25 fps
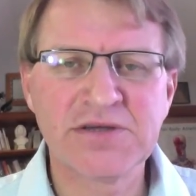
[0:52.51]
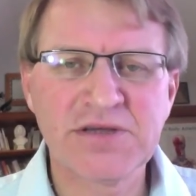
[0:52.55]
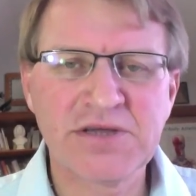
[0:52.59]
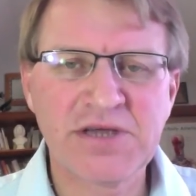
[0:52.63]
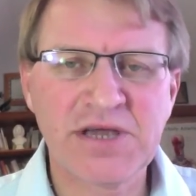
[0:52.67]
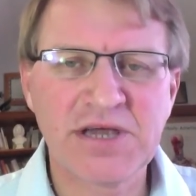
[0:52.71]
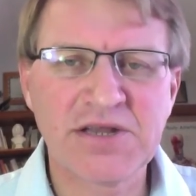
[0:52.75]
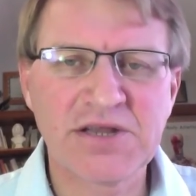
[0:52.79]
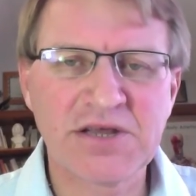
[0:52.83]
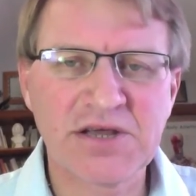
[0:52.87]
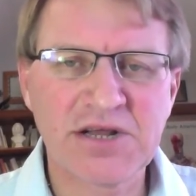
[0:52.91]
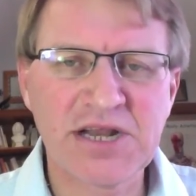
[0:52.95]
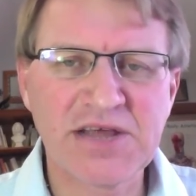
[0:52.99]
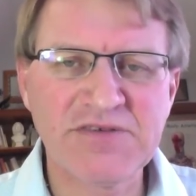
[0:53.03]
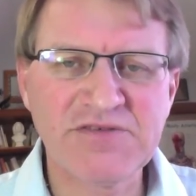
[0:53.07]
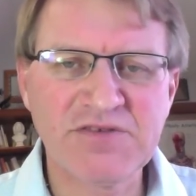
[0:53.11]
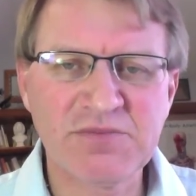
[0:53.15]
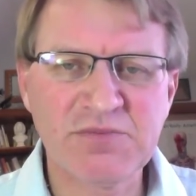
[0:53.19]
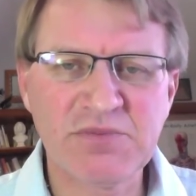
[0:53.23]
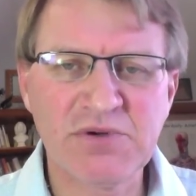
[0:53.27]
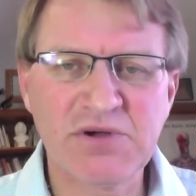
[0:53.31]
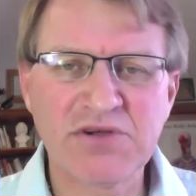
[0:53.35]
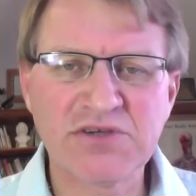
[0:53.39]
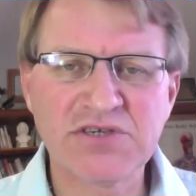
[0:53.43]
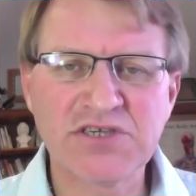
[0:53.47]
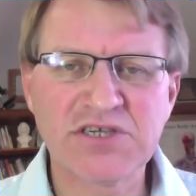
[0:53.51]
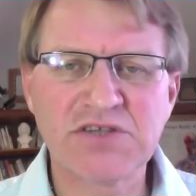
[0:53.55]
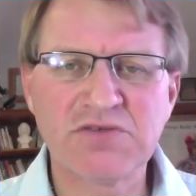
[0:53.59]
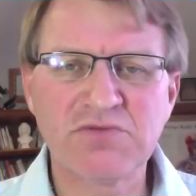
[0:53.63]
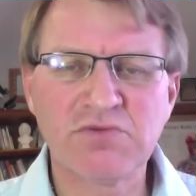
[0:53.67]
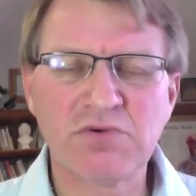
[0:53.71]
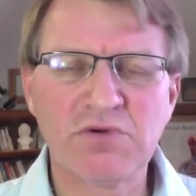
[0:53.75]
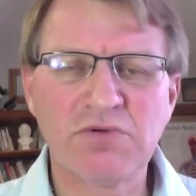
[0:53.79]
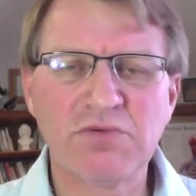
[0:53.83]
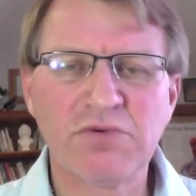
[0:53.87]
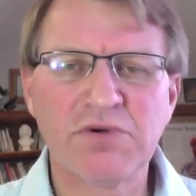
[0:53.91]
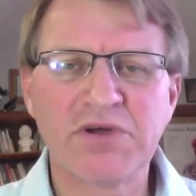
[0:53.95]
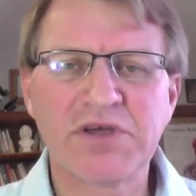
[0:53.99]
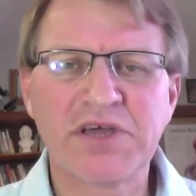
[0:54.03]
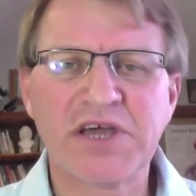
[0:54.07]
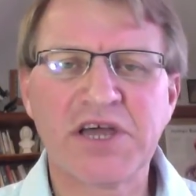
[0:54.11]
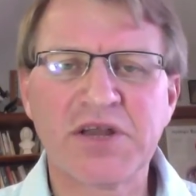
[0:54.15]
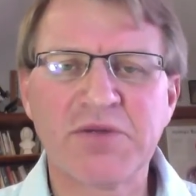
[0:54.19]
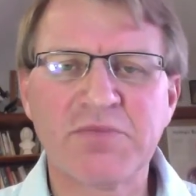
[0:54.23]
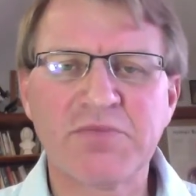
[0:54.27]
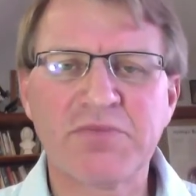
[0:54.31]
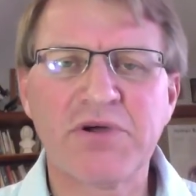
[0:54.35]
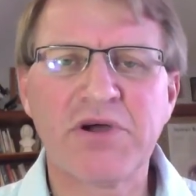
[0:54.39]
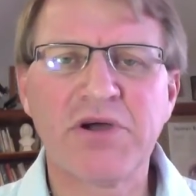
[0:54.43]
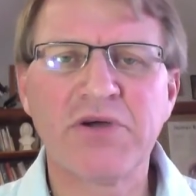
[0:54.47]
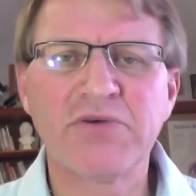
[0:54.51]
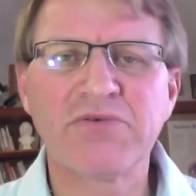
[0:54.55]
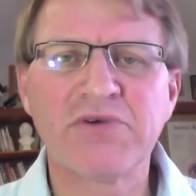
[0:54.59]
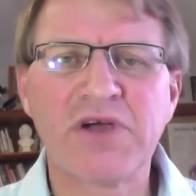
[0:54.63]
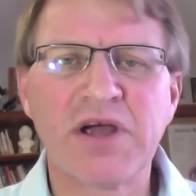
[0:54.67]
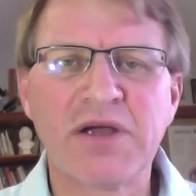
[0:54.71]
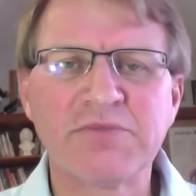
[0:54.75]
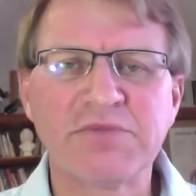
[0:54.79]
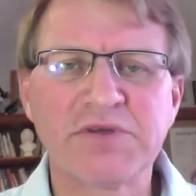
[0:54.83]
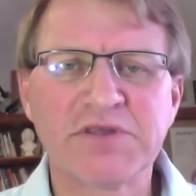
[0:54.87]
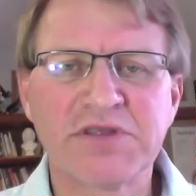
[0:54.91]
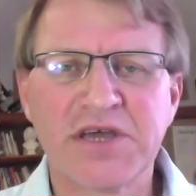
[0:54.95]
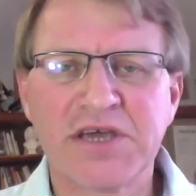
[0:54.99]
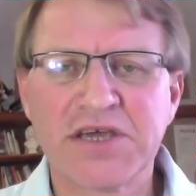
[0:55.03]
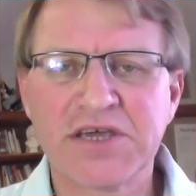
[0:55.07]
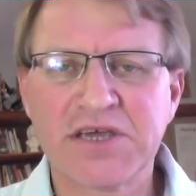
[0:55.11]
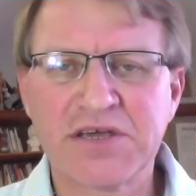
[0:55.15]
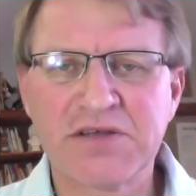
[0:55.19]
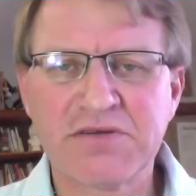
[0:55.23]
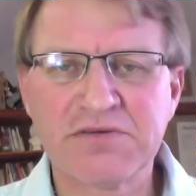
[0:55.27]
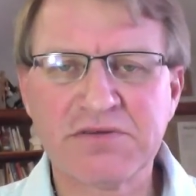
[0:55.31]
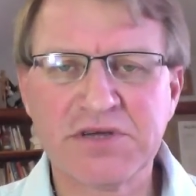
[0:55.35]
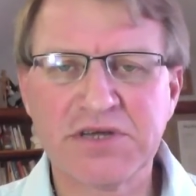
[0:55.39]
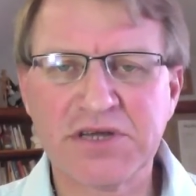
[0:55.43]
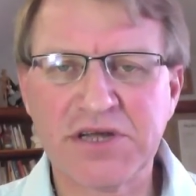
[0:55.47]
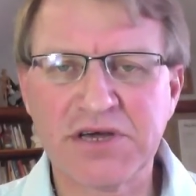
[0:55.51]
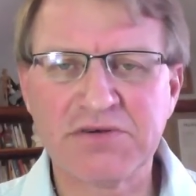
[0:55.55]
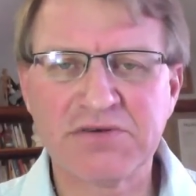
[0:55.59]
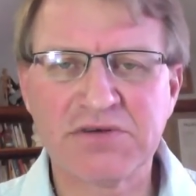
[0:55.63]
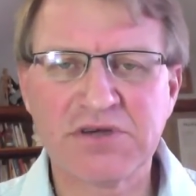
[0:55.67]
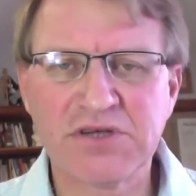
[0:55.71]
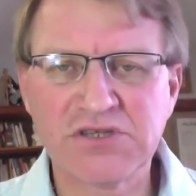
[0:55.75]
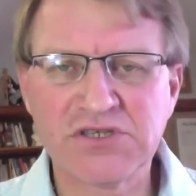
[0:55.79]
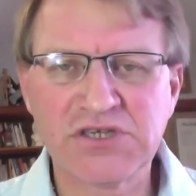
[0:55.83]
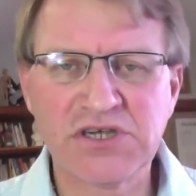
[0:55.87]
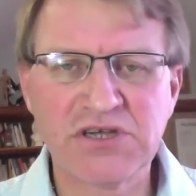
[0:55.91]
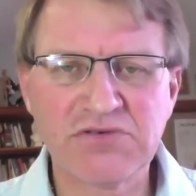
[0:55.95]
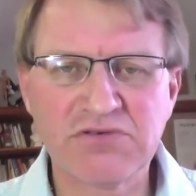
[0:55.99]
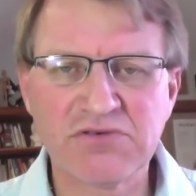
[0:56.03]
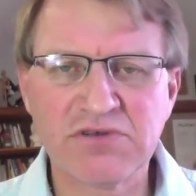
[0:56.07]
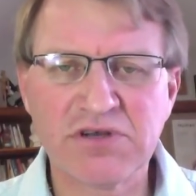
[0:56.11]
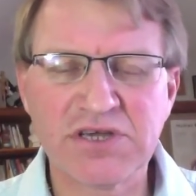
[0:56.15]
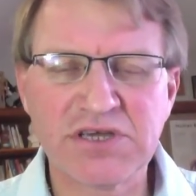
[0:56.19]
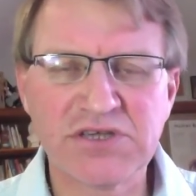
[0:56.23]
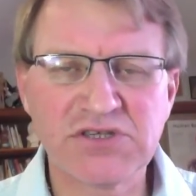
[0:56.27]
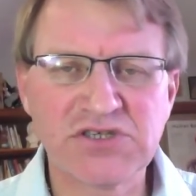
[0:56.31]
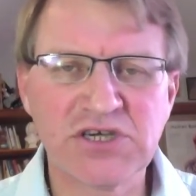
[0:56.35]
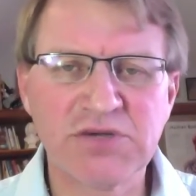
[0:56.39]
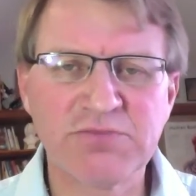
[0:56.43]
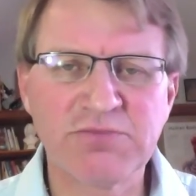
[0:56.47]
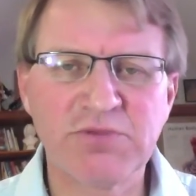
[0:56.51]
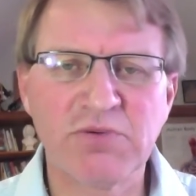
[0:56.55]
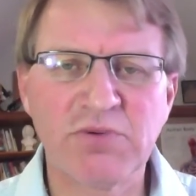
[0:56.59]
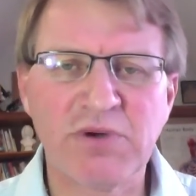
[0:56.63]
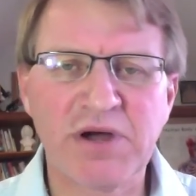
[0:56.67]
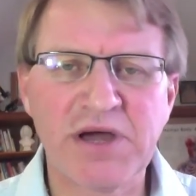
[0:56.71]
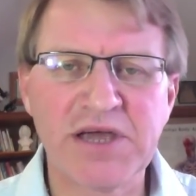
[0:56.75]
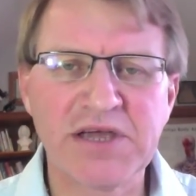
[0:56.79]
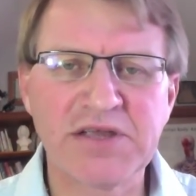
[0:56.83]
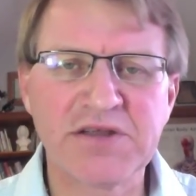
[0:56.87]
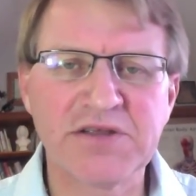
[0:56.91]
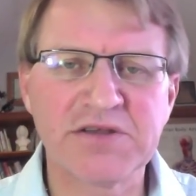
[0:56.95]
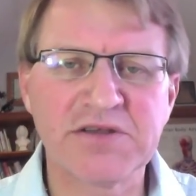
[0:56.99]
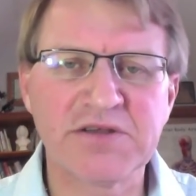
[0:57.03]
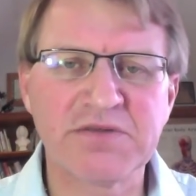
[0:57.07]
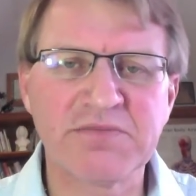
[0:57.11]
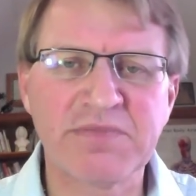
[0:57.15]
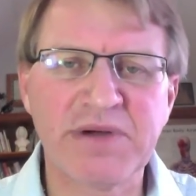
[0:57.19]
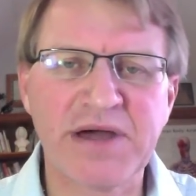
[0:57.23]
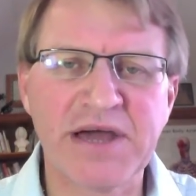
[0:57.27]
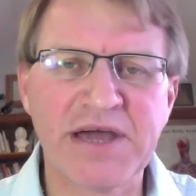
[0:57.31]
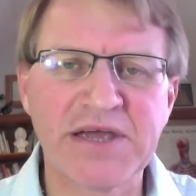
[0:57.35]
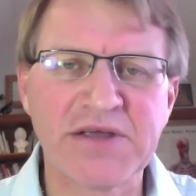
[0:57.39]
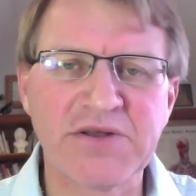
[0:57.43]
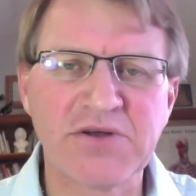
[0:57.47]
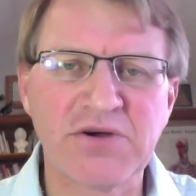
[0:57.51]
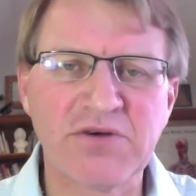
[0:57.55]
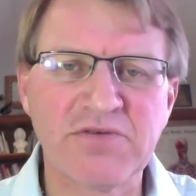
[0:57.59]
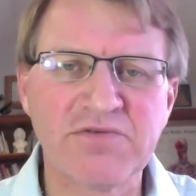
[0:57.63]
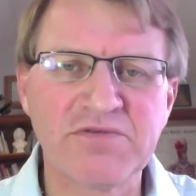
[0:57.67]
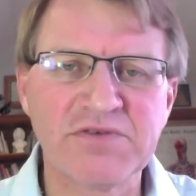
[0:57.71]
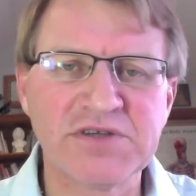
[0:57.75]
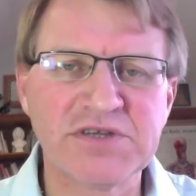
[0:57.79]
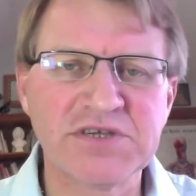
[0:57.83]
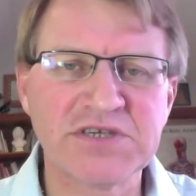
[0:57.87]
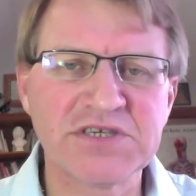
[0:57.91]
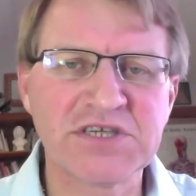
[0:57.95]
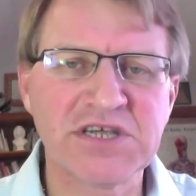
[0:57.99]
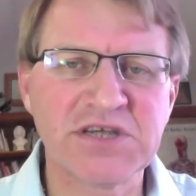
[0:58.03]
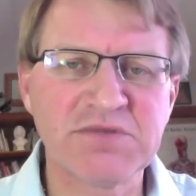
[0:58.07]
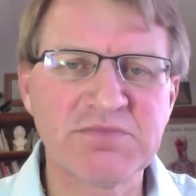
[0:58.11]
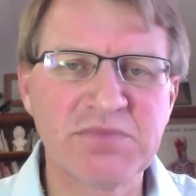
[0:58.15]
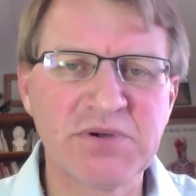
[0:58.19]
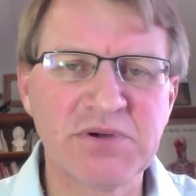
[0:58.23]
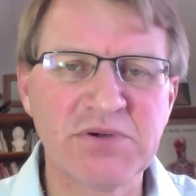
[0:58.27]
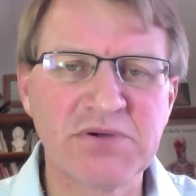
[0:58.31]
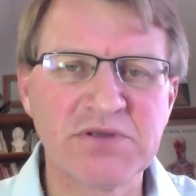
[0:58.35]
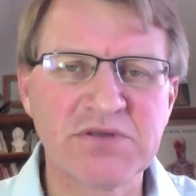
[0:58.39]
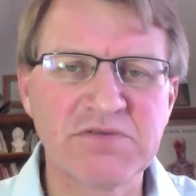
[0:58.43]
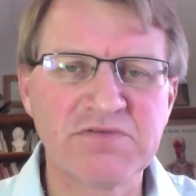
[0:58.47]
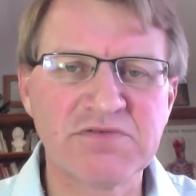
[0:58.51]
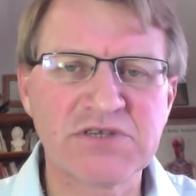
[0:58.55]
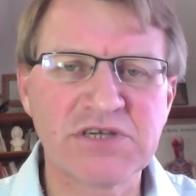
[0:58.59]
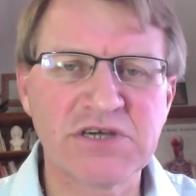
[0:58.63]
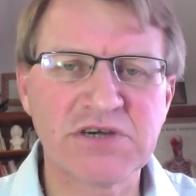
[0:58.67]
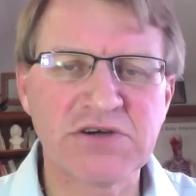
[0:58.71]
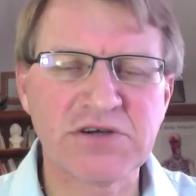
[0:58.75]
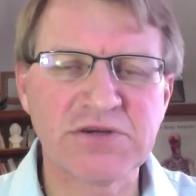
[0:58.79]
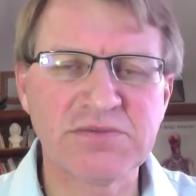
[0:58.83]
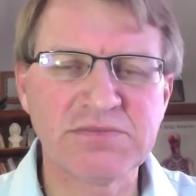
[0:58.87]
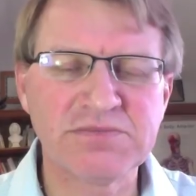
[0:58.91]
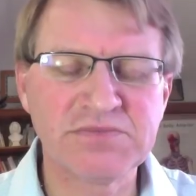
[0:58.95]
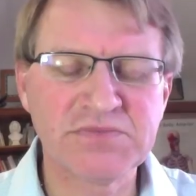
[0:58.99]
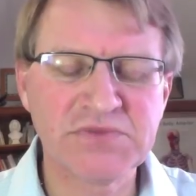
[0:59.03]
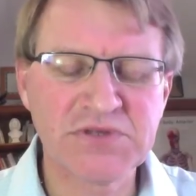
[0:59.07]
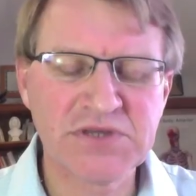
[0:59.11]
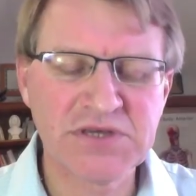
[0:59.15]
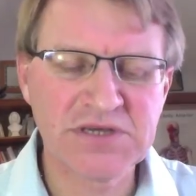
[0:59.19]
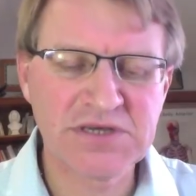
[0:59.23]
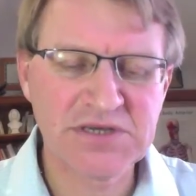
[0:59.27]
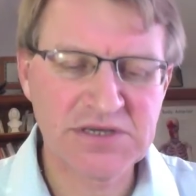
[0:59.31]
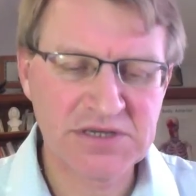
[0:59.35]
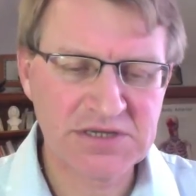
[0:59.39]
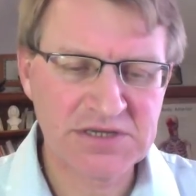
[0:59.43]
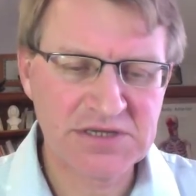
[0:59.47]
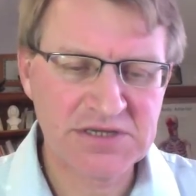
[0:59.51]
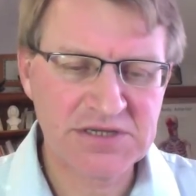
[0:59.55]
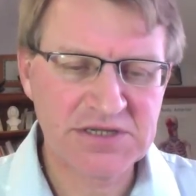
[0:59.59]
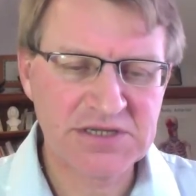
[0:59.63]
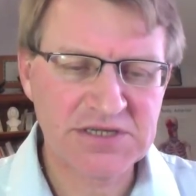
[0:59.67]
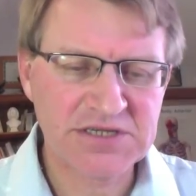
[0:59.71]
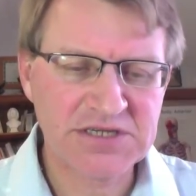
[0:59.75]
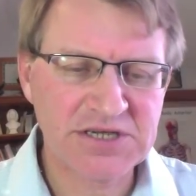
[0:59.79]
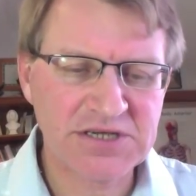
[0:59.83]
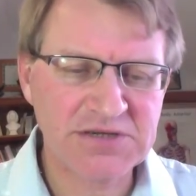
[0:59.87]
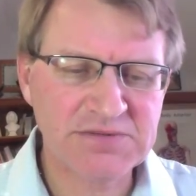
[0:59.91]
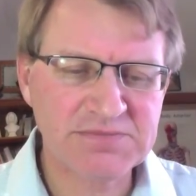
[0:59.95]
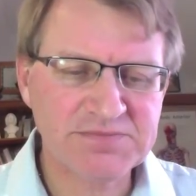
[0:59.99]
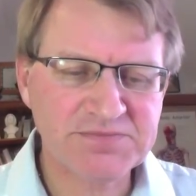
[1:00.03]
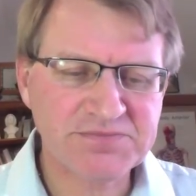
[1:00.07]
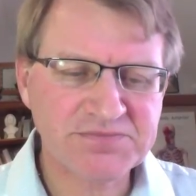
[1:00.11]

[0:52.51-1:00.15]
and a clever person will work out a program that they can you know continually chip away to pay it off in a set period of time so